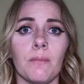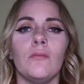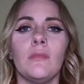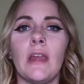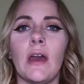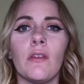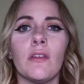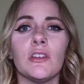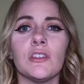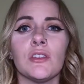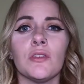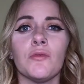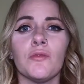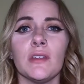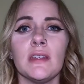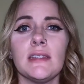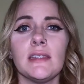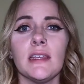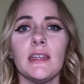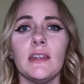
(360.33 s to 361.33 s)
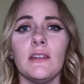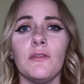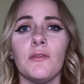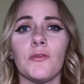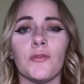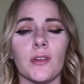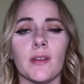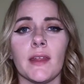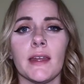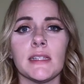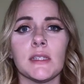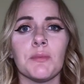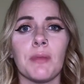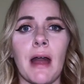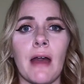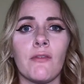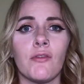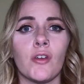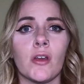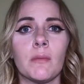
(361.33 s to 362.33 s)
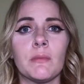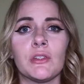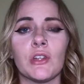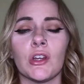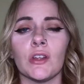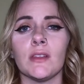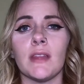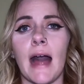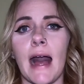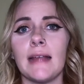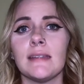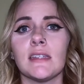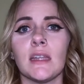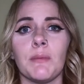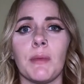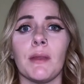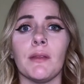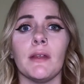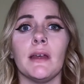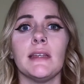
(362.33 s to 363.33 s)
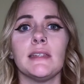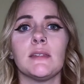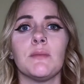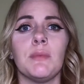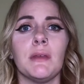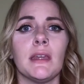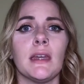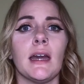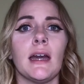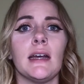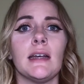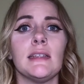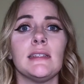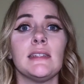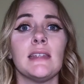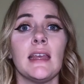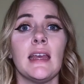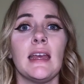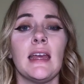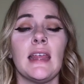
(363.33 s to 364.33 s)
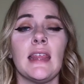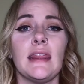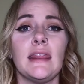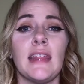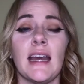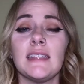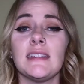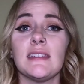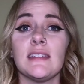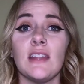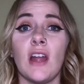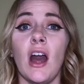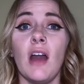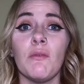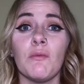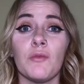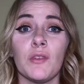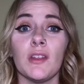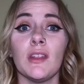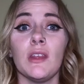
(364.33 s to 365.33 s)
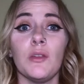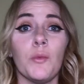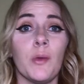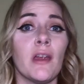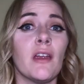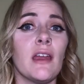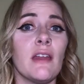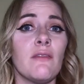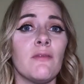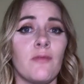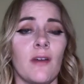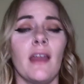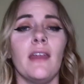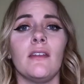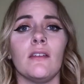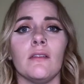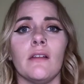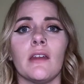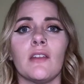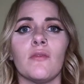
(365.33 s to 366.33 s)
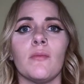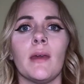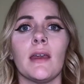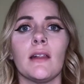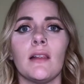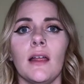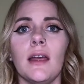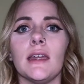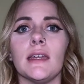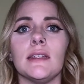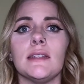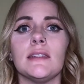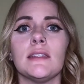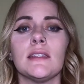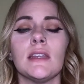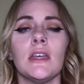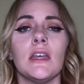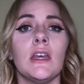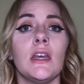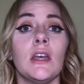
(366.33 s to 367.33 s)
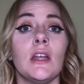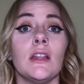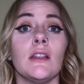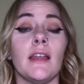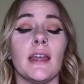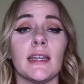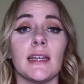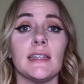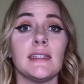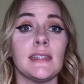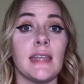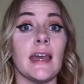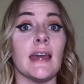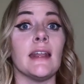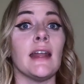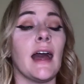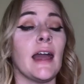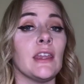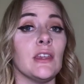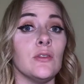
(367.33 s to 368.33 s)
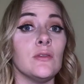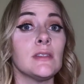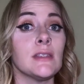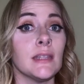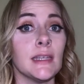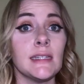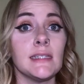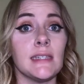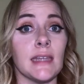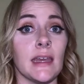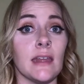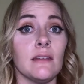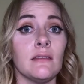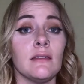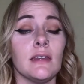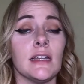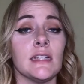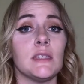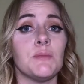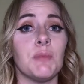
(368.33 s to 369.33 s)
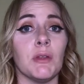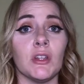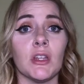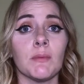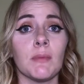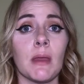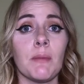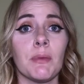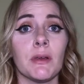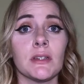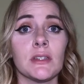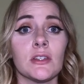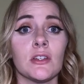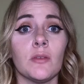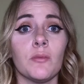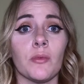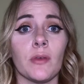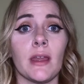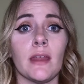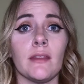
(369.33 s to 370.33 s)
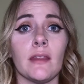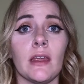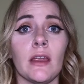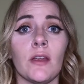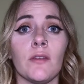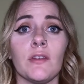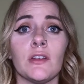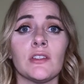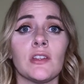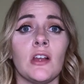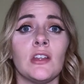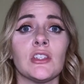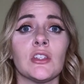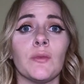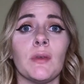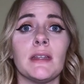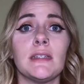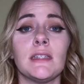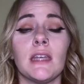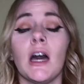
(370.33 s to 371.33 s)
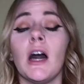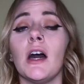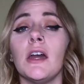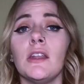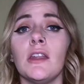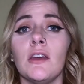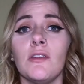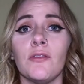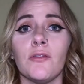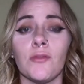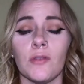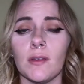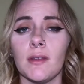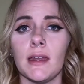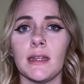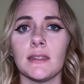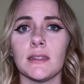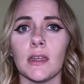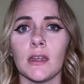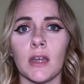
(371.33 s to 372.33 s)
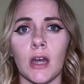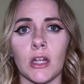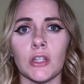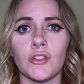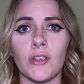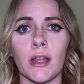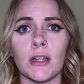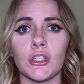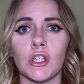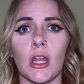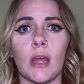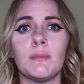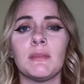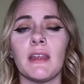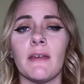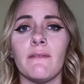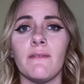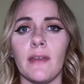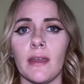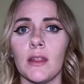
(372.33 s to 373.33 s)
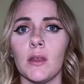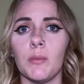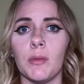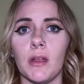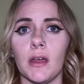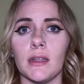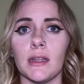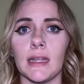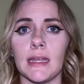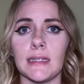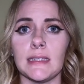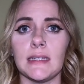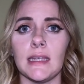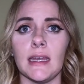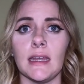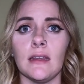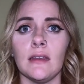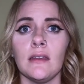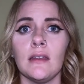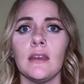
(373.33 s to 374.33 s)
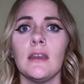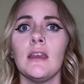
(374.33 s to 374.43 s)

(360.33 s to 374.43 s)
Now, there's a reason freelance platforms are last on my list because that's not really where I find a lot of my clients. Like I said, I use LinkedIn. It's building my personal brand there. There's also a ton of freelancing contract jobs available on LinkedIn.